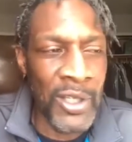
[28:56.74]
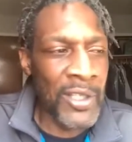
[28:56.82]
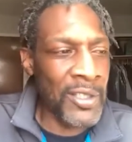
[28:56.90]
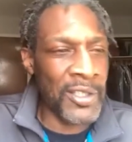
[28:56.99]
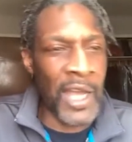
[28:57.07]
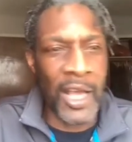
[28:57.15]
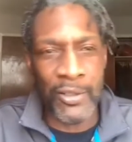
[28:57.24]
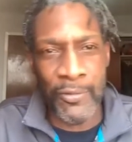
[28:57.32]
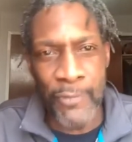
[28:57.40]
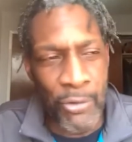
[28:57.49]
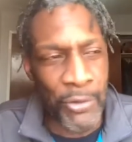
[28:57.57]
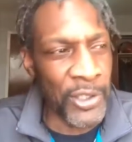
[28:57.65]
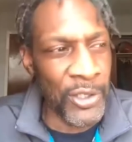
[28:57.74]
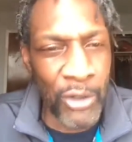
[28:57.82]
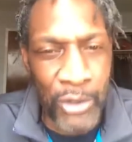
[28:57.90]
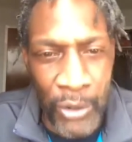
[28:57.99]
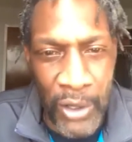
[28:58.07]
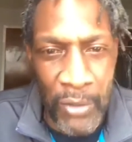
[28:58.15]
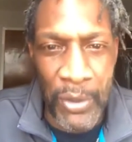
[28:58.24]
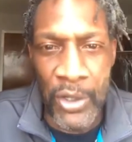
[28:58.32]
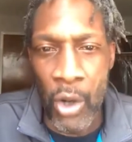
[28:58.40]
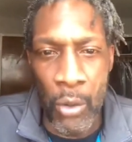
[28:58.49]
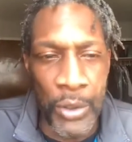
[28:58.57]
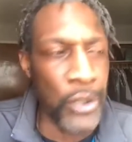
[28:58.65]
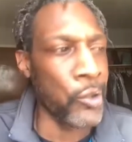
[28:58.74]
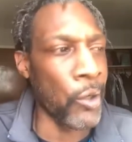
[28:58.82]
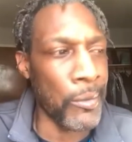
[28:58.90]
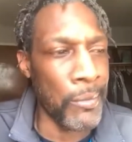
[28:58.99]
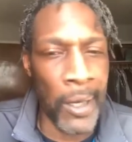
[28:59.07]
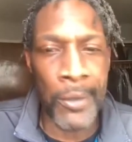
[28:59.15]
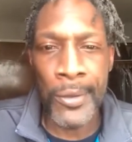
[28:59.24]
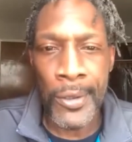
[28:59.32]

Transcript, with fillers: The Doctor Fuki dude don't even be knowing what he talking about.